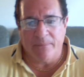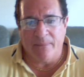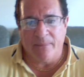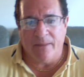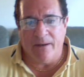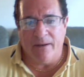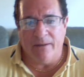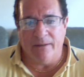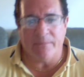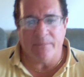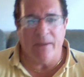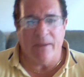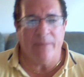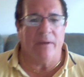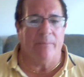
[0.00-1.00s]
Uh, like
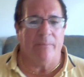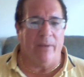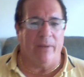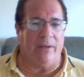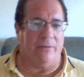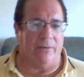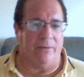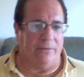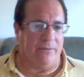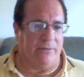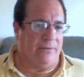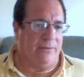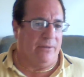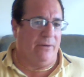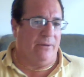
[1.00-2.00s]
maybe a Baylor, you
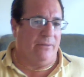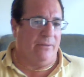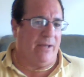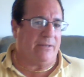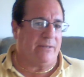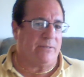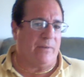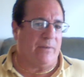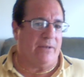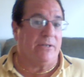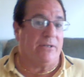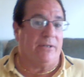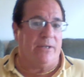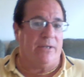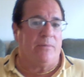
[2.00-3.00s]
know that spread's going
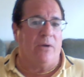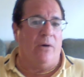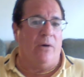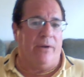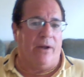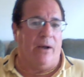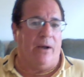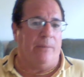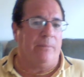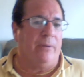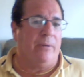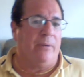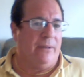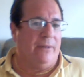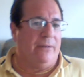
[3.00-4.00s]
to keep going up.
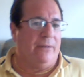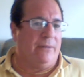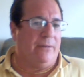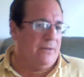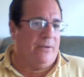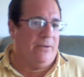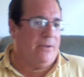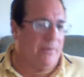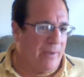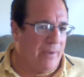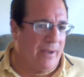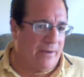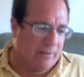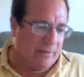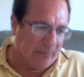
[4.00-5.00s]
You know you're going to
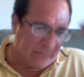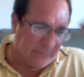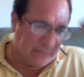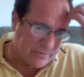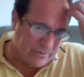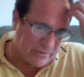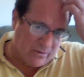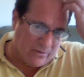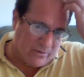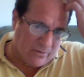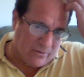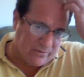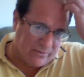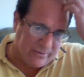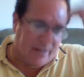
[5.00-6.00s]
bet them, so
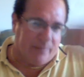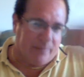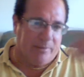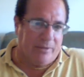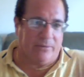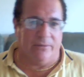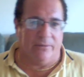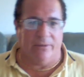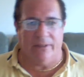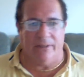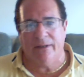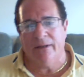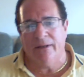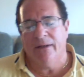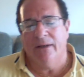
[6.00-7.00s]
you get them in early.
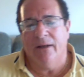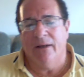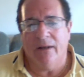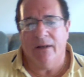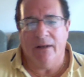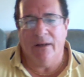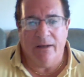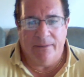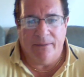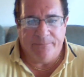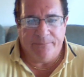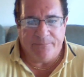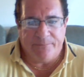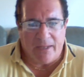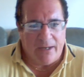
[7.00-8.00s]
Um,
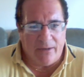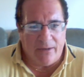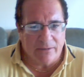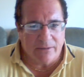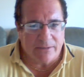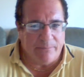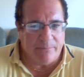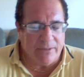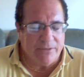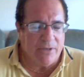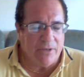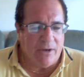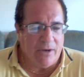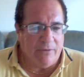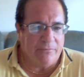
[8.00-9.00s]
and I notice a big
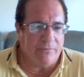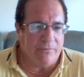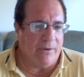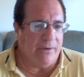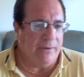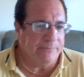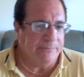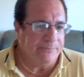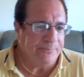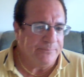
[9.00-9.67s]
jump from